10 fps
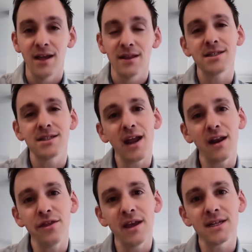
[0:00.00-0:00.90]
The
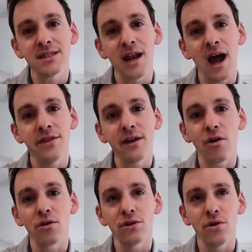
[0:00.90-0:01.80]
second thing is that I think
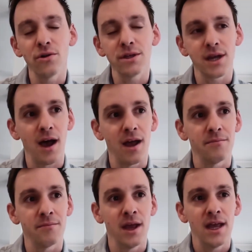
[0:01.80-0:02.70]
our alone
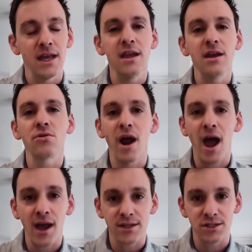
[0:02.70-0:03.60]
time
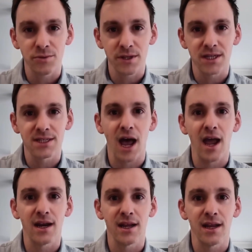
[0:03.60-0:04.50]
interacts with
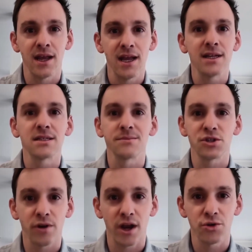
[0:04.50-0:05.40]
society in some
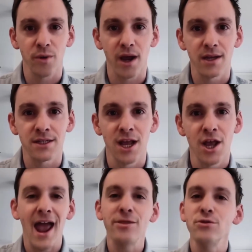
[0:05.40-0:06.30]
strange ways.
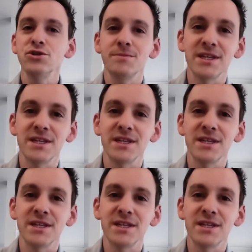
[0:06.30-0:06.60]
And there used to be the